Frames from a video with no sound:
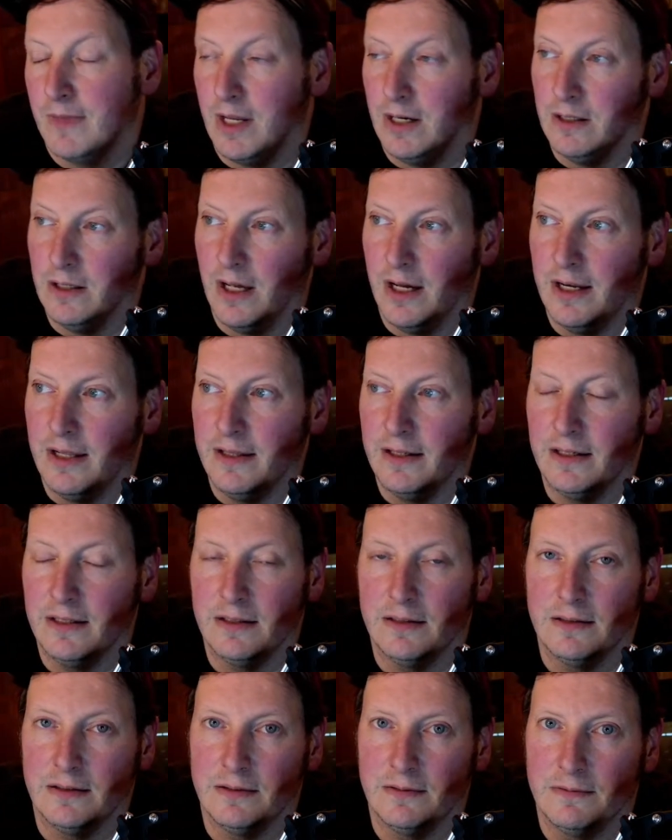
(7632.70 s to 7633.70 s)
A lot of the
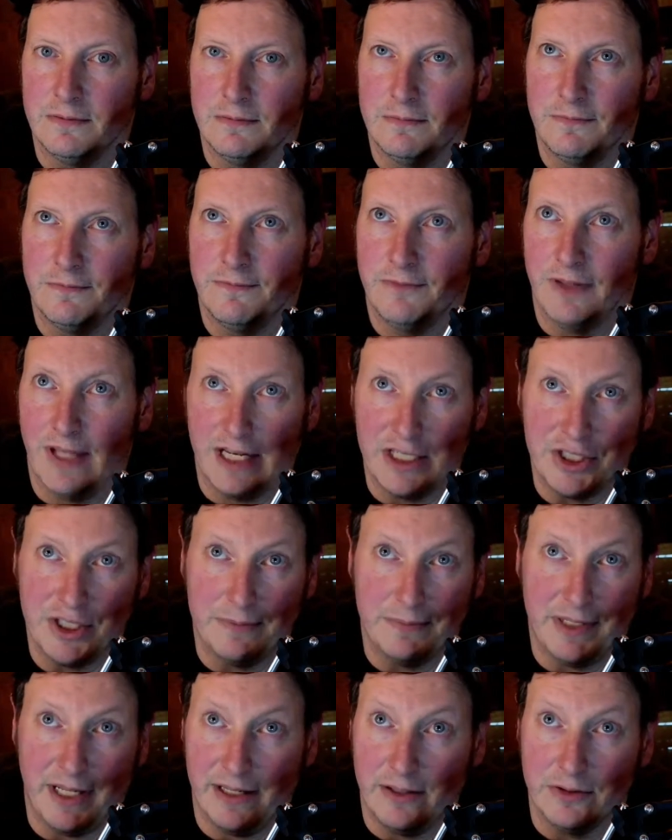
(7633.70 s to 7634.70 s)

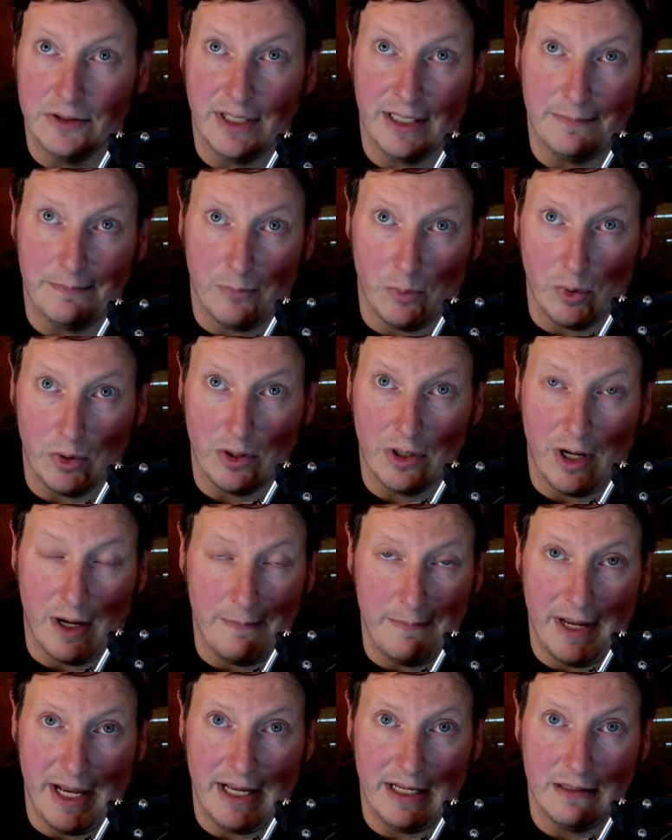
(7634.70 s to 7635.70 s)
flagship titles like Mortal
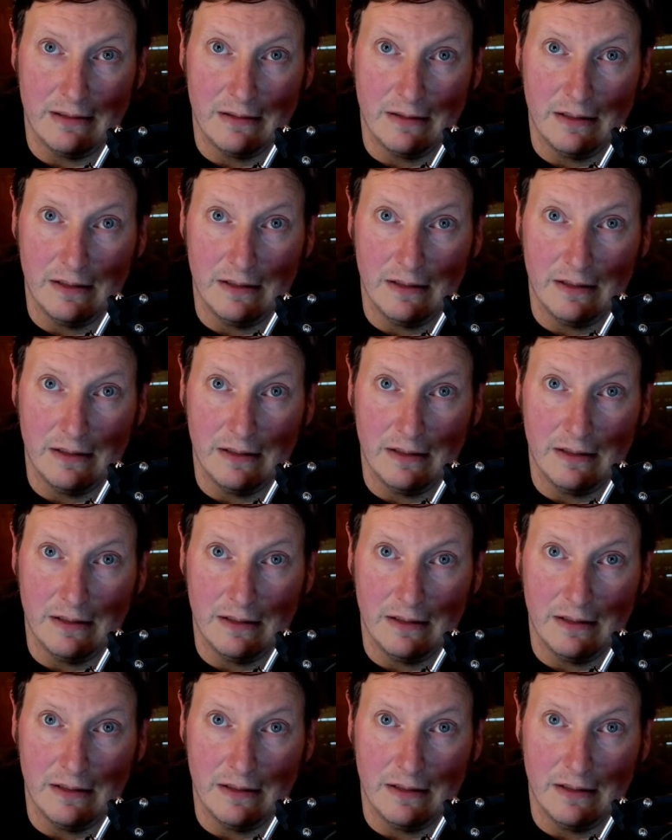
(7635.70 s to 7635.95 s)
Kombat